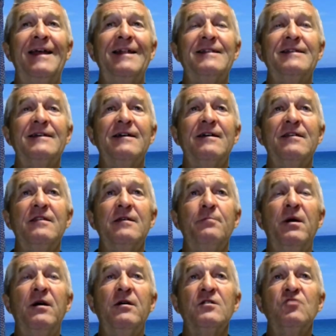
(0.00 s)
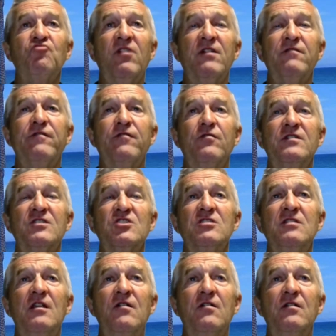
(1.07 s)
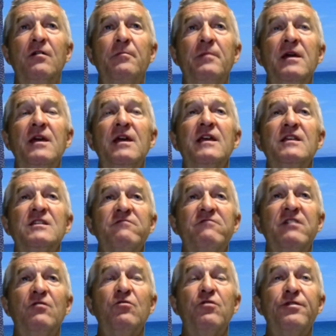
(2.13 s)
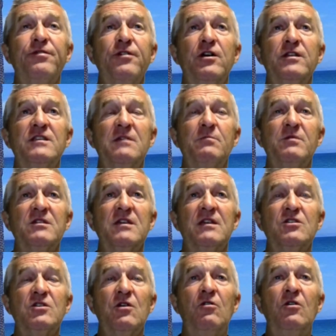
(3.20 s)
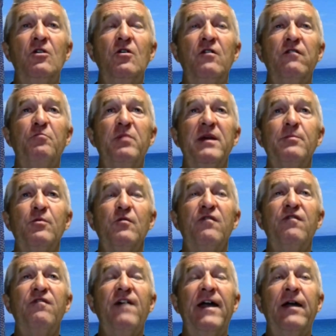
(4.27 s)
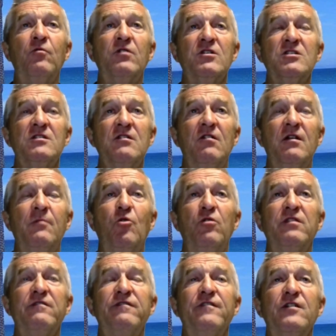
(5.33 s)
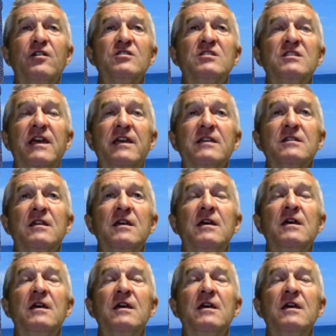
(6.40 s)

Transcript: the pass rate for the slalom is around 30%. So a lot of people fail the slalom on the first test.